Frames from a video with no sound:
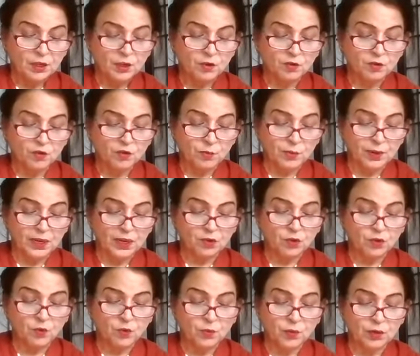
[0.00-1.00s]
If you
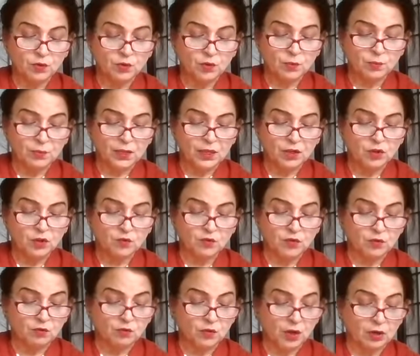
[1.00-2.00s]
break your word to me, you
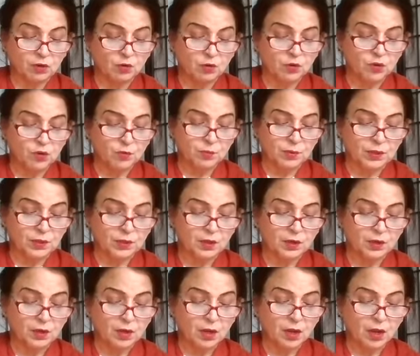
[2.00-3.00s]
will follow your
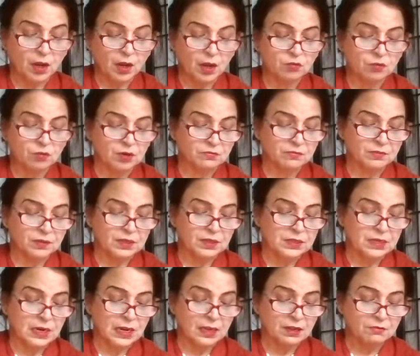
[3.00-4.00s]
brother out of
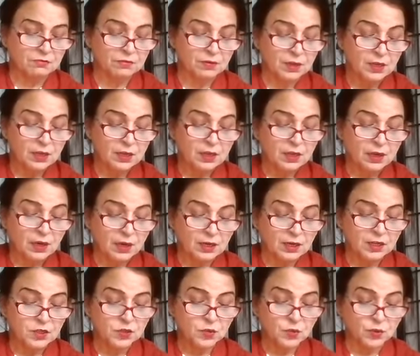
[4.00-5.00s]
this life.
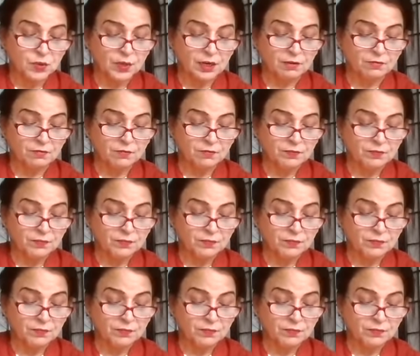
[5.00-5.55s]
Hari Sugriv,